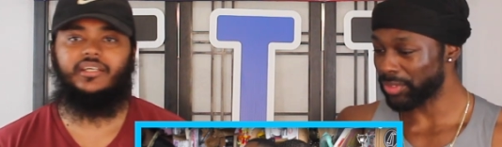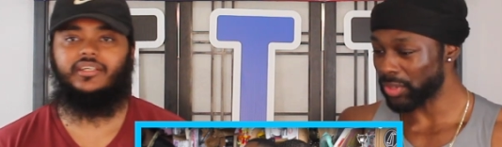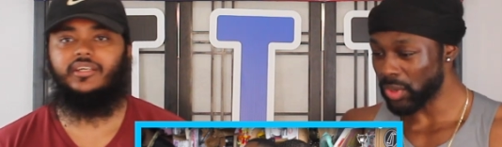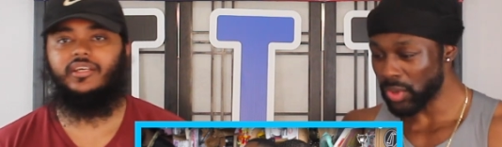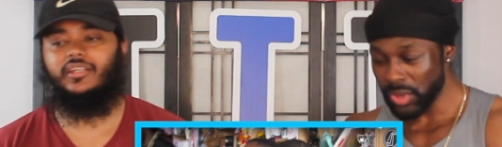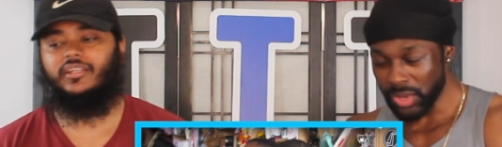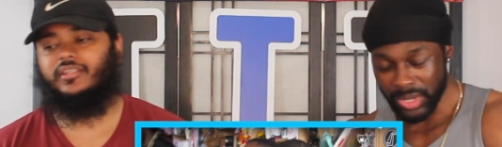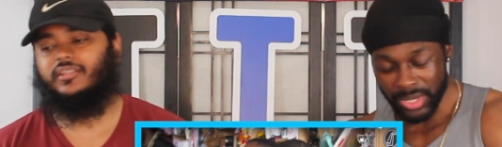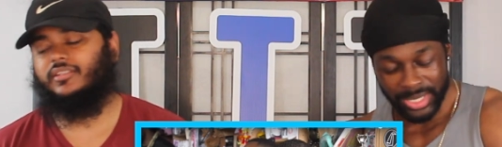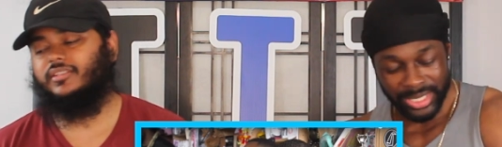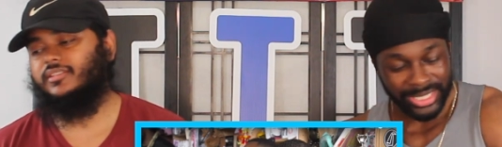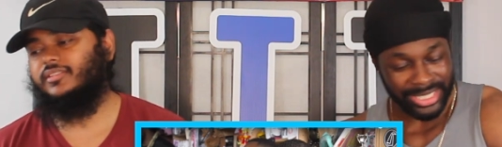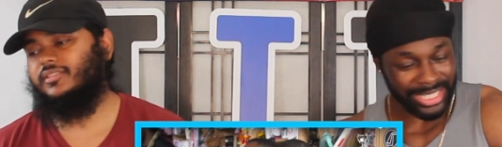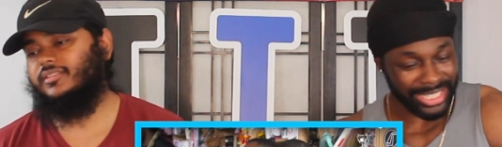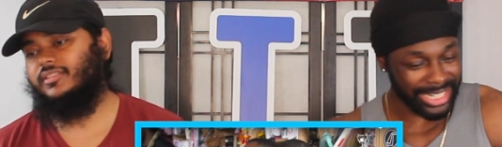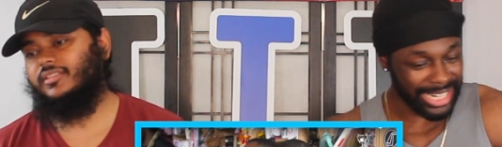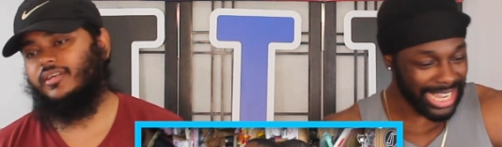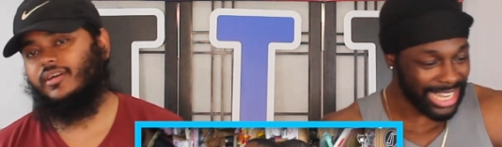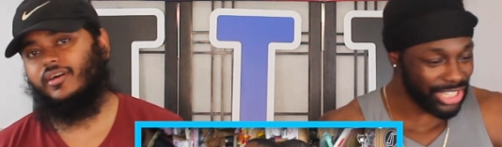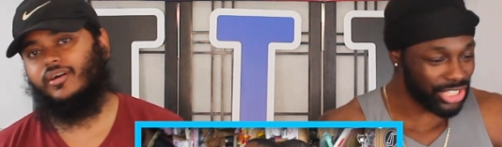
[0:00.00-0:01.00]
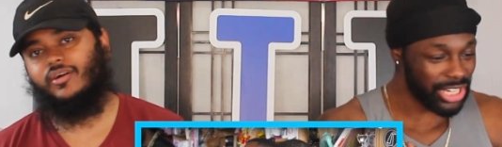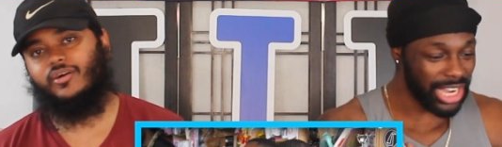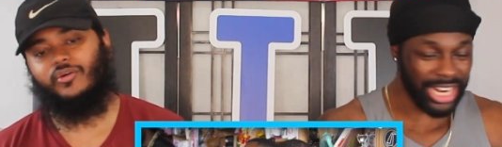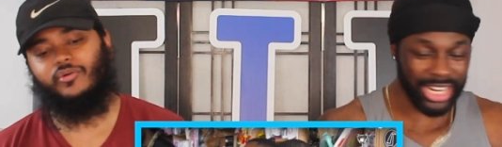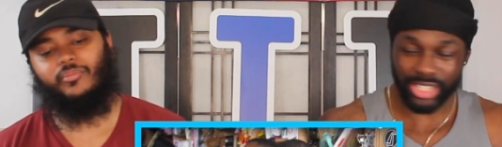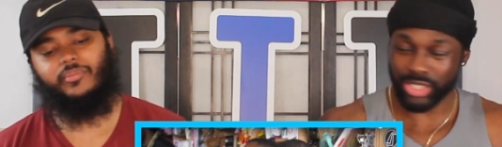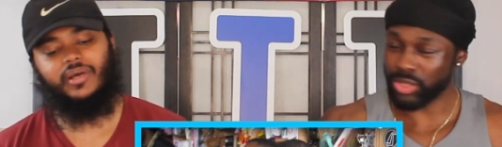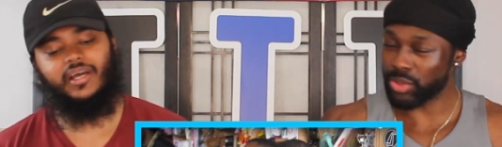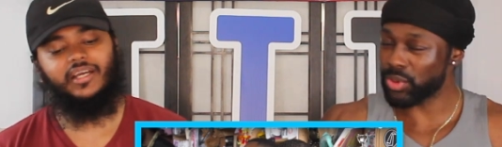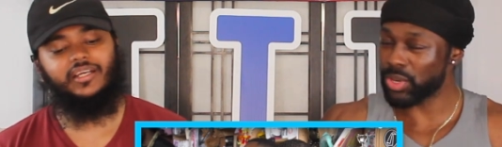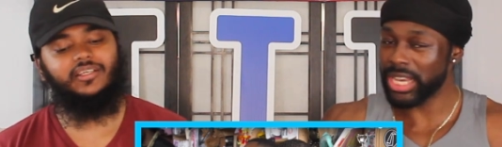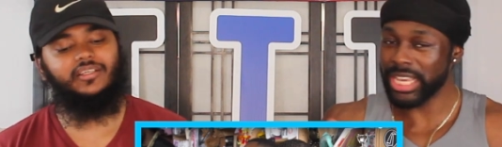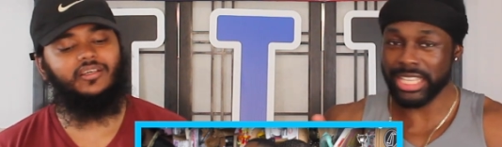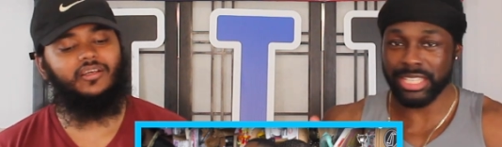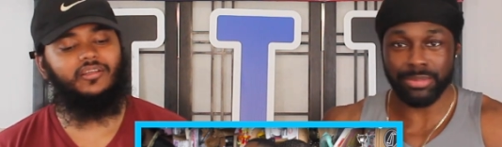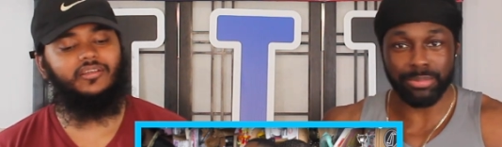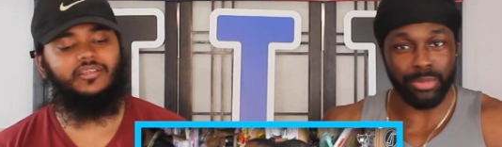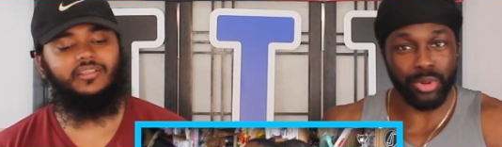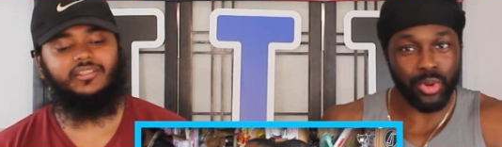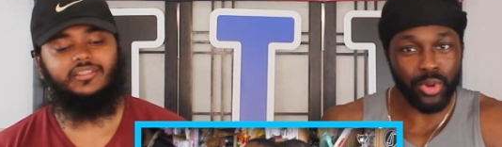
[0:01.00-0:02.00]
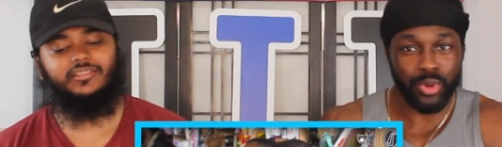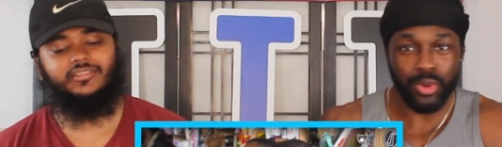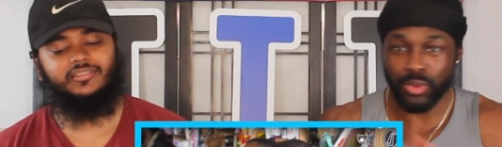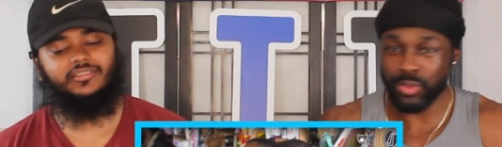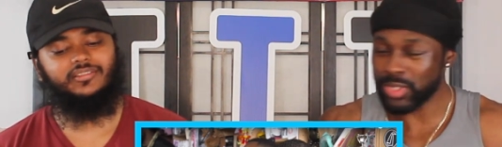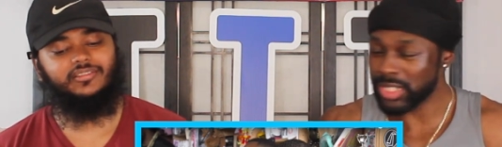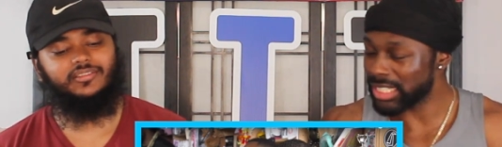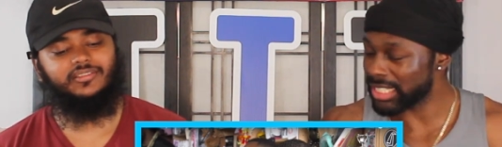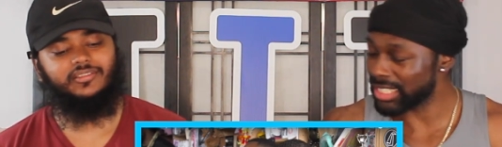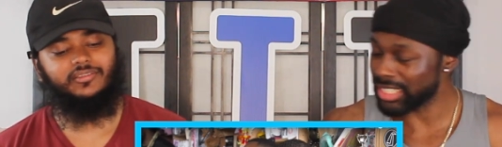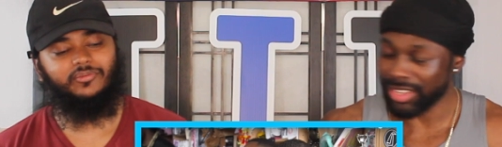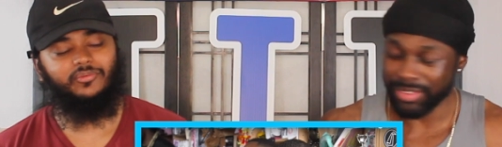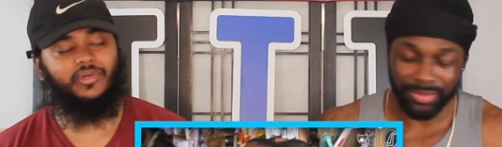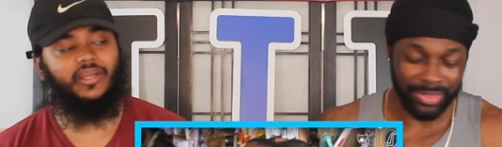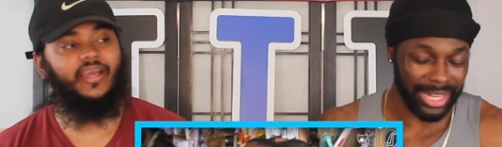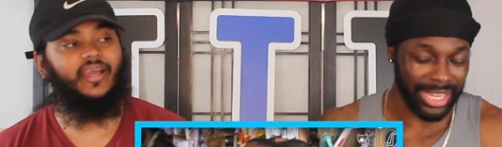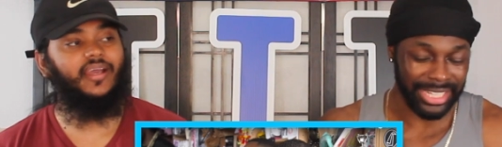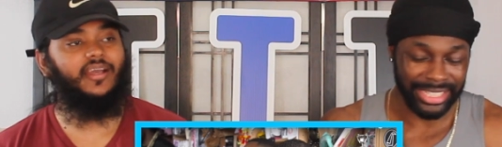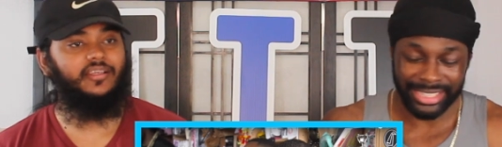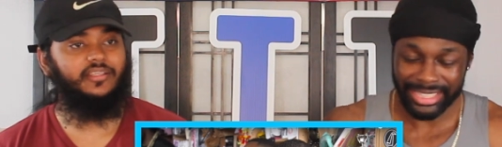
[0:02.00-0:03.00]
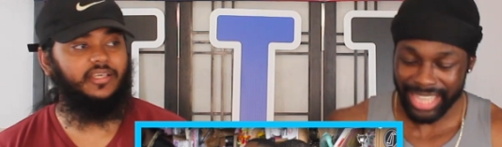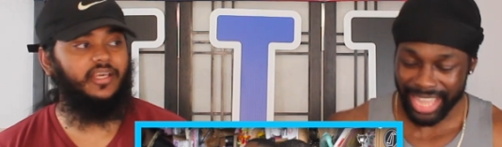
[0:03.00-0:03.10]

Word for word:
Speaker 1: floors goodness. and like oh trying to do goodness. his moves and stuff like yeah,